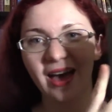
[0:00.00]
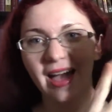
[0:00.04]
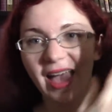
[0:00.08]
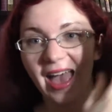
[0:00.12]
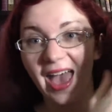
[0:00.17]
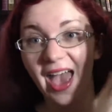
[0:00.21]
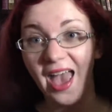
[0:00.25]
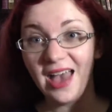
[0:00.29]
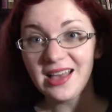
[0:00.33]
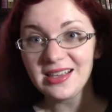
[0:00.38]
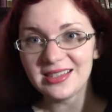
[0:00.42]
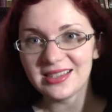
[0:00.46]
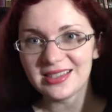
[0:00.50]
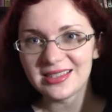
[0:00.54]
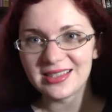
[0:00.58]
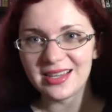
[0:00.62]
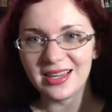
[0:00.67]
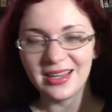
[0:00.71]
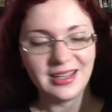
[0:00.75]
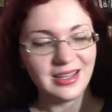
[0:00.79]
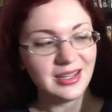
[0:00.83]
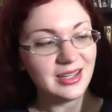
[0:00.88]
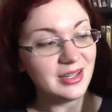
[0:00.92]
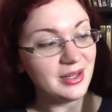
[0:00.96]
S
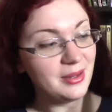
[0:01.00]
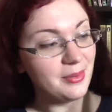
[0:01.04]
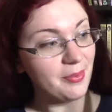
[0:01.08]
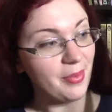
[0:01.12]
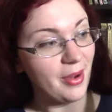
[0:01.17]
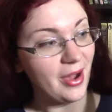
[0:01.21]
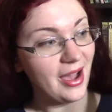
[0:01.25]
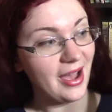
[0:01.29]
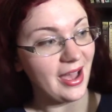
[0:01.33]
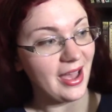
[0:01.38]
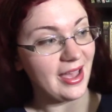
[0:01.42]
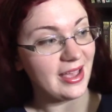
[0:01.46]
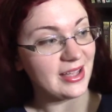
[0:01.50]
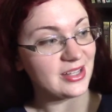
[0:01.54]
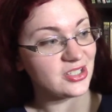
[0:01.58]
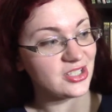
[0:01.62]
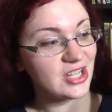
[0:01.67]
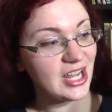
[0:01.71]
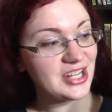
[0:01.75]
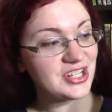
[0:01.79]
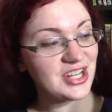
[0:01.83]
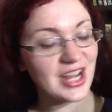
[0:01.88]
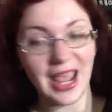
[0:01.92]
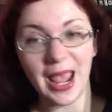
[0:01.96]
by
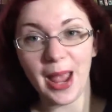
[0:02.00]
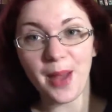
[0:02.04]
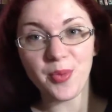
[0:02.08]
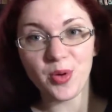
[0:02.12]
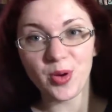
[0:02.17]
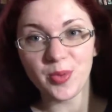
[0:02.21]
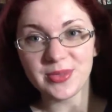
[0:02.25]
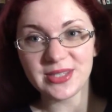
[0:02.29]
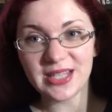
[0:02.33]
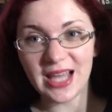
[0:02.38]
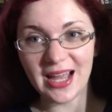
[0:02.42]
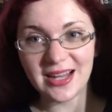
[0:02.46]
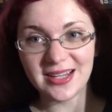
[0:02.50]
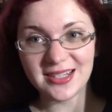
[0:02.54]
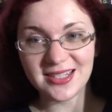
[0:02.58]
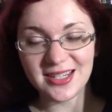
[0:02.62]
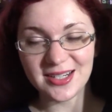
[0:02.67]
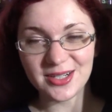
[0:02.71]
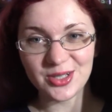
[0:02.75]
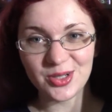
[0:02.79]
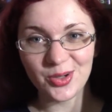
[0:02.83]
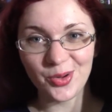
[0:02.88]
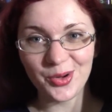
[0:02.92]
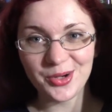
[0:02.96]
J.J. Abrams and
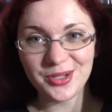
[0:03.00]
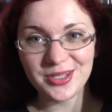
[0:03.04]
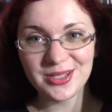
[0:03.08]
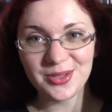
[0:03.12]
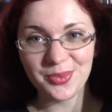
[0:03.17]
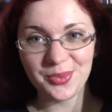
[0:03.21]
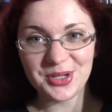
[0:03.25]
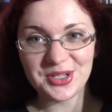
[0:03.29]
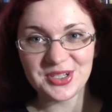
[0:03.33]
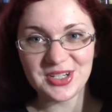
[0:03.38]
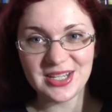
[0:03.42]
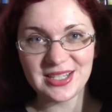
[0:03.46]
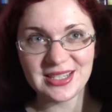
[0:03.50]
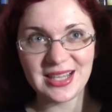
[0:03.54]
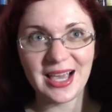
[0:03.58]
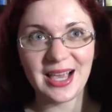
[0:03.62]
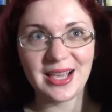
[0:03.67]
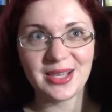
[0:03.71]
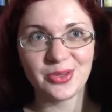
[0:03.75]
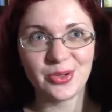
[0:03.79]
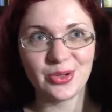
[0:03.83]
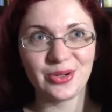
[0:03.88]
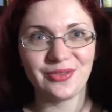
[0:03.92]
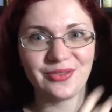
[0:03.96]
Doug Dorst, which is a
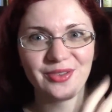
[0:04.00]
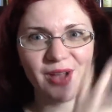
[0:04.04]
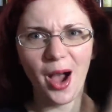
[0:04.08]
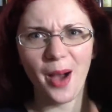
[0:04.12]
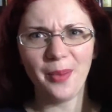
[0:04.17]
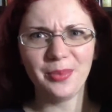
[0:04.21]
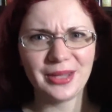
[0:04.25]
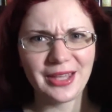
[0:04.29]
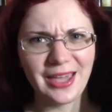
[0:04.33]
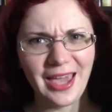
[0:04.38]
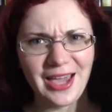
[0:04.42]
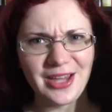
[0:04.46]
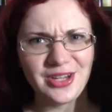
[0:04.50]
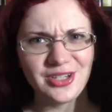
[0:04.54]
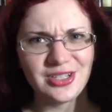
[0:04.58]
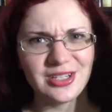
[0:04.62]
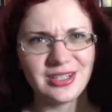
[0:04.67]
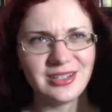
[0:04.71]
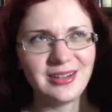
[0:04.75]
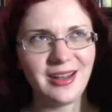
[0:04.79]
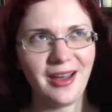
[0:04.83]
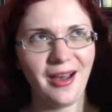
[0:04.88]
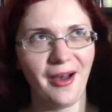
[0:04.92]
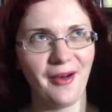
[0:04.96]
sort of
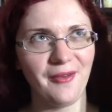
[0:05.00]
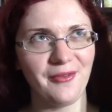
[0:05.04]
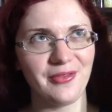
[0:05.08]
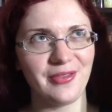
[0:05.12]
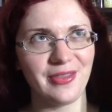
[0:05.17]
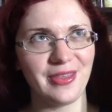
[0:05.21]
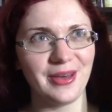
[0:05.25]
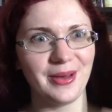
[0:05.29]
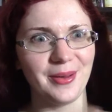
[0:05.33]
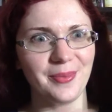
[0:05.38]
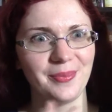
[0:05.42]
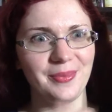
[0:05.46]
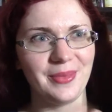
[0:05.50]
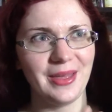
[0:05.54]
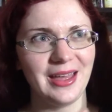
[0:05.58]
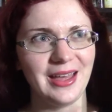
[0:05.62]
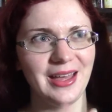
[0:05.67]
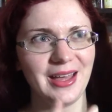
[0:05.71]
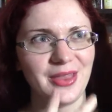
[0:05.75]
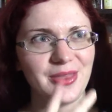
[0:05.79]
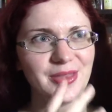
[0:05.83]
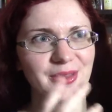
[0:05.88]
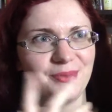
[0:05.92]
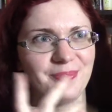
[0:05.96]
complication of the,
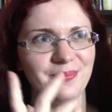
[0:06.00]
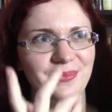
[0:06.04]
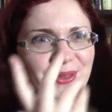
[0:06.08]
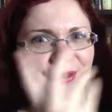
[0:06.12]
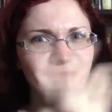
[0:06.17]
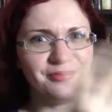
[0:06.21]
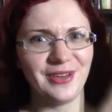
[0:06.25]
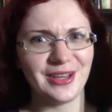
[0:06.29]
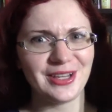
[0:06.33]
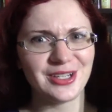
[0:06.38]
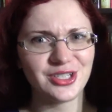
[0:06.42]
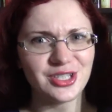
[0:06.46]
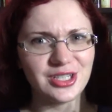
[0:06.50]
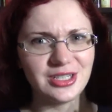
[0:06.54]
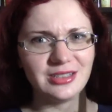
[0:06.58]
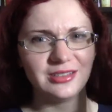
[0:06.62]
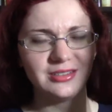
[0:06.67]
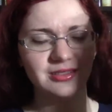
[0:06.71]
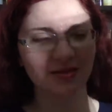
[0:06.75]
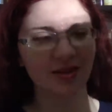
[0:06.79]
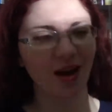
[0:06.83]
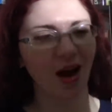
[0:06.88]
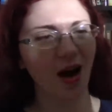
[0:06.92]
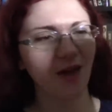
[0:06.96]
the, the
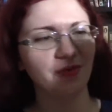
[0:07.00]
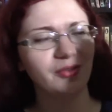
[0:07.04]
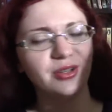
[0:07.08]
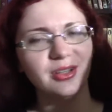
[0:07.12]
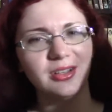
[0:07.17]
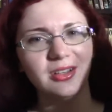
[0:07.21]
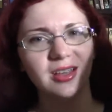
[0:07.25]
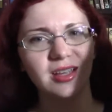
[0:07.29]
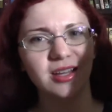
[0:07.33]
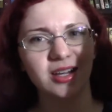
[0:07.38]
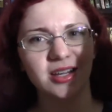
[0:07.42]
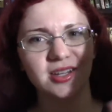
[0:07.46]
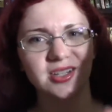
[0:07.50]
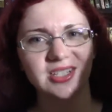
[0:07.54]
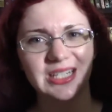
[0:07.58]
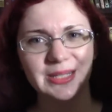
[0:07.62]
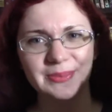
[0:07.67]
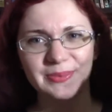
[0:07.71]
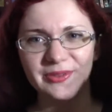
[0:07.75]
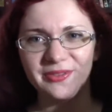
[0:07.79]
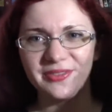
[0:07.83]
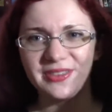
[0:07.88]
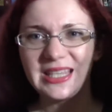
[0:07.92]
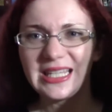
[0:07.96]
fictional novel
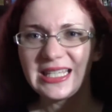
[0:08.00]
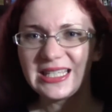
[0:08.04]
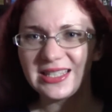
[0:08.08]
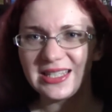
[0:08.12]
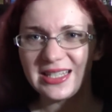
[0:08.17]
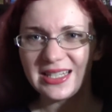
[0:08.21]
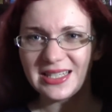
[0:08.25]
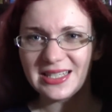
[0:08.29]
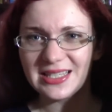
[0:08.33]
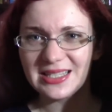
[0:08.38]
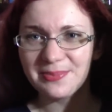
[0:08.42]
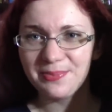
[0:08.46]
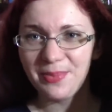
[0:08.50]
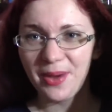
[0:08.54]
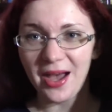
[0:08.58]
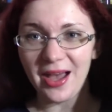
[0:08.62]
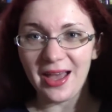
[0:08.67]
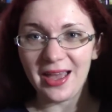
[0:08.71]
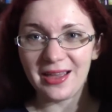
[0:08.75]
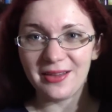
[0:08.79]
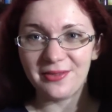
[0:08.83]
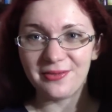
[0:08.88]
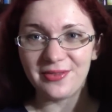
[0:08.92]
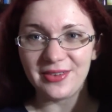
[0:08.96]
Ship of Theseus
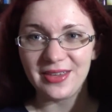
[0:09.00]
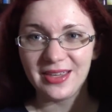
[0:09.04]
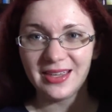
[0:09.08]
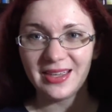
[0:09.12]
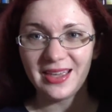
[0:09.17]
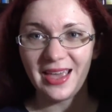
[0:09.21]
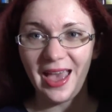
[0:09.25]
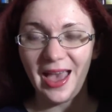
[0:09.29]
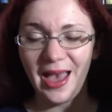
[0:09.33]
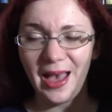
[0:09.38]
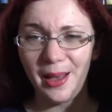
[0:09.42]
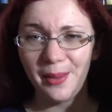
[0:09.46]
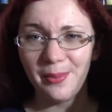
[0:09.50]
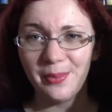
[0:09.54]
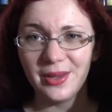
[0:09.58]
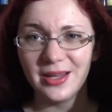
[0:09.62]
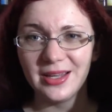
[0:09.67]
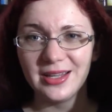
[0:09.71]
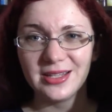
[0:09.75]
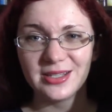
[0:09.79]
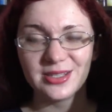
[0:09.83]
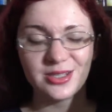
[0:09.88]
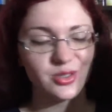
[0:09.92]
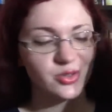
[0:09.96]
by V.M.
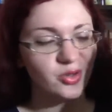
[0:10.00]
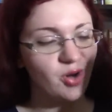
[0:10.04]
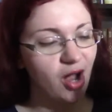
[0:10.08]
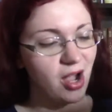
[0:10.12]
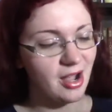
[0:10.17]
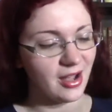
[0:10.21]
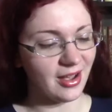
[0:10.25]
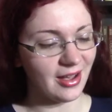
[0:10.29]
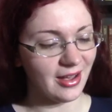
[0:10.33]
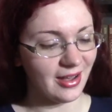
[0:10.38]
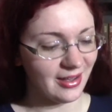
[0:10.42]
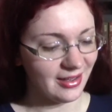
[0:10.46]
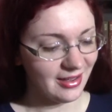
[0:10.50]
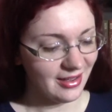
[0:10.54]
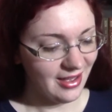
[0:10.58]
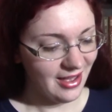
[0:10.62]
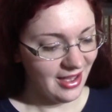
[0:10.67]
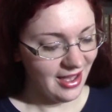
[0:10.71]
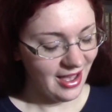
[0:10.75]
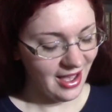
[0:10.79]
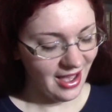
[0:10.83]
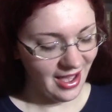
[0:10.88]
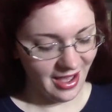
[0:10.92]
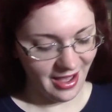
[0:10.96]
Straka.
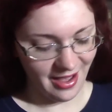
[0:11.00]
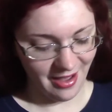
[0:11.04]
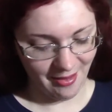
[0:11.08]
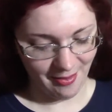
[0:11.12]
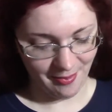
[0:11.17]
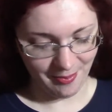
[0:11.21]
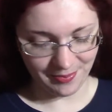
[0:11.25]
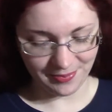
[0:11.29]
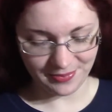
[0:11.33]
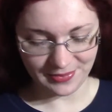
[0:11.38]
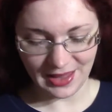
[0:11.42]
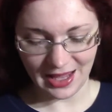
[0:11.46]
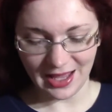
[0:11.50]
Um,